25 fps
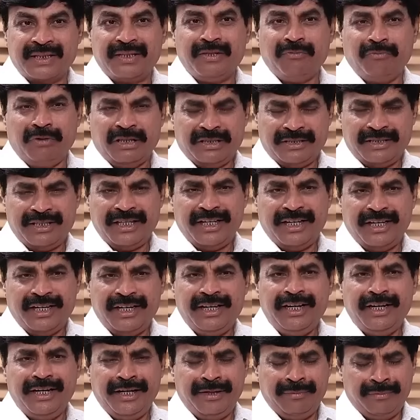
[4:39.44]
And was there
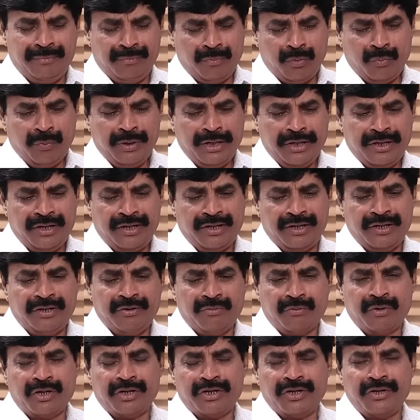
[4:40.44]
any moment
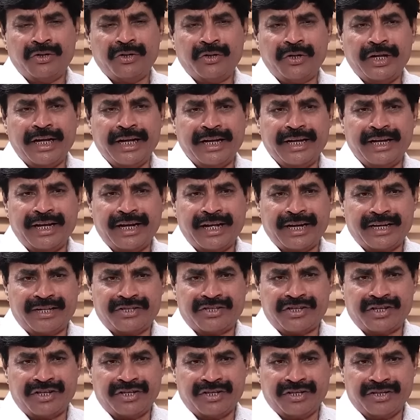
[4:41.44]
you wanted to take an
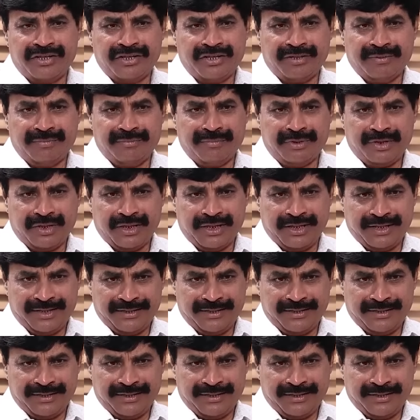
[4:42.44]
action on them?